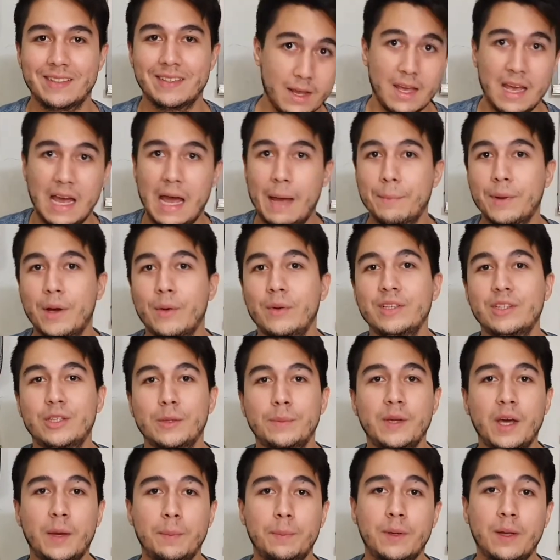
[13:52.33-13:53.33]
I'm going to
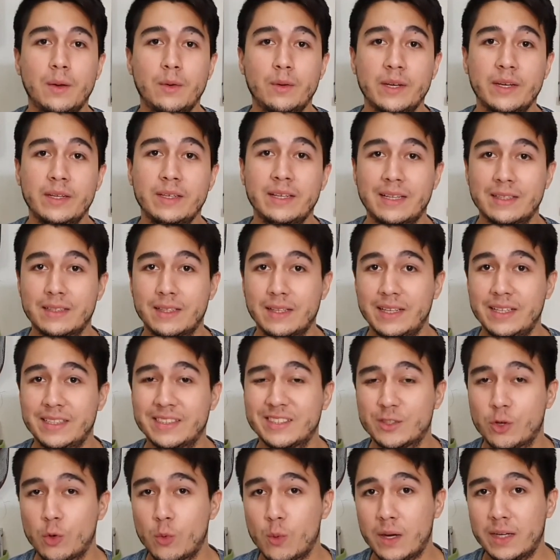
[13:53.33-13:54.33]
be uploading at
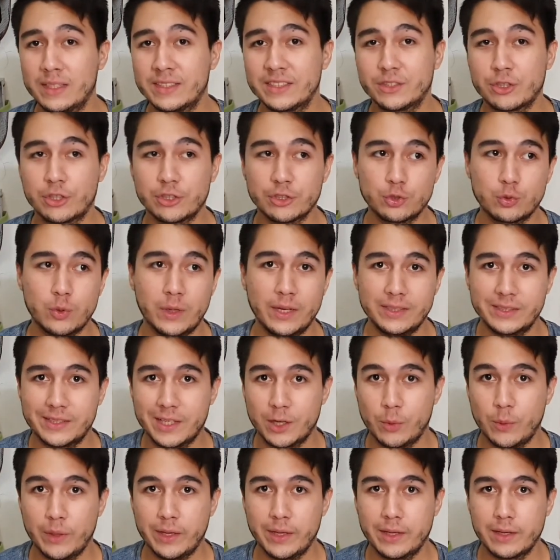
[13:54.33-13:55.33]
least once or twice
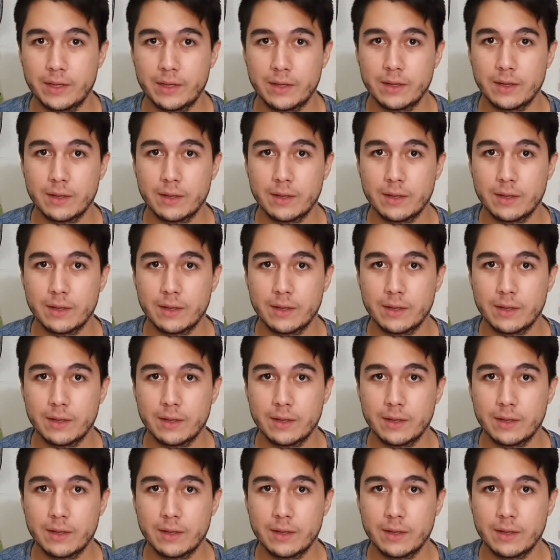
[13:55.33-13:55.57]
a week,